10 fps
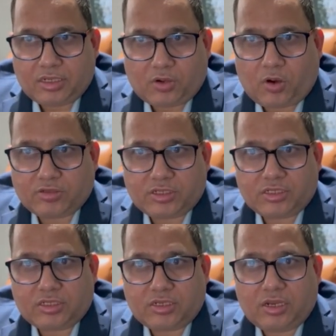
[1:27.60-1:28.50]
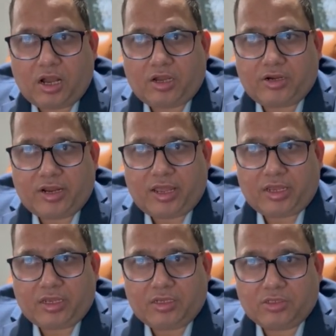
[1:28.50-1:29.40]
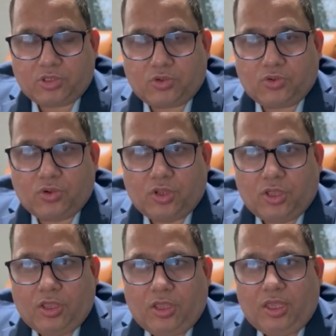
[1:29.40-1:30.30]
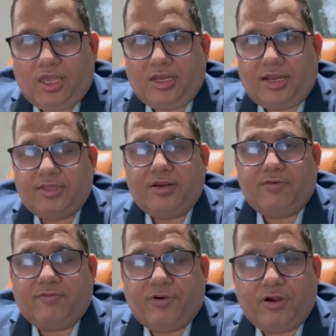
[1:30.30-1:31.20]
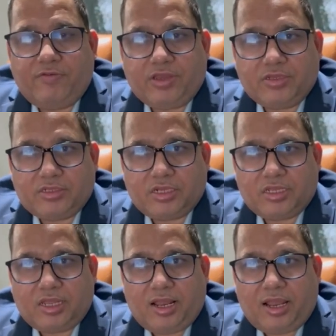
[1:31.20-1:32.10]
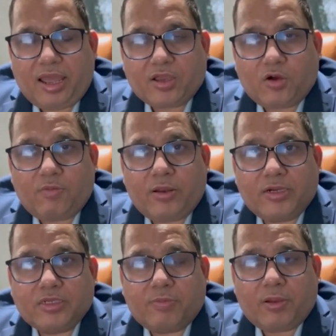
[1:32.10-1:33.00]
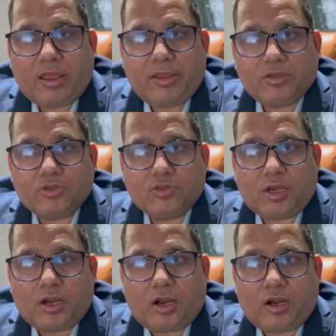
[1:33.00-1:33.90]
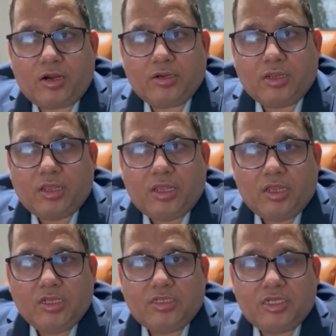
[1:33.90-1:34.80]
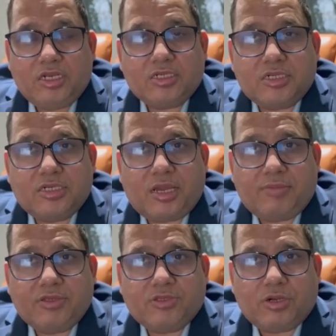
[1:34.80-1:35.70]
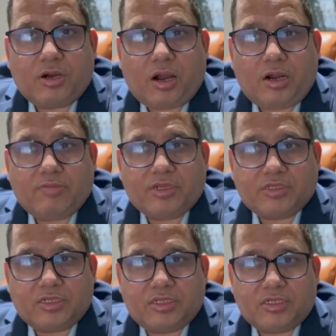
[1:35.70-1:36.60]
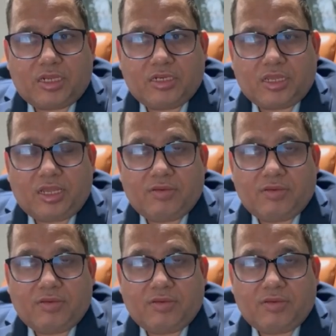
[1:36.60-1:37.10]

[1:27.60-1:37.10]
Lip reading: causes the heart attack. So in other words, we can say the lack of blood supply to the heart seriously damage the heart muscles and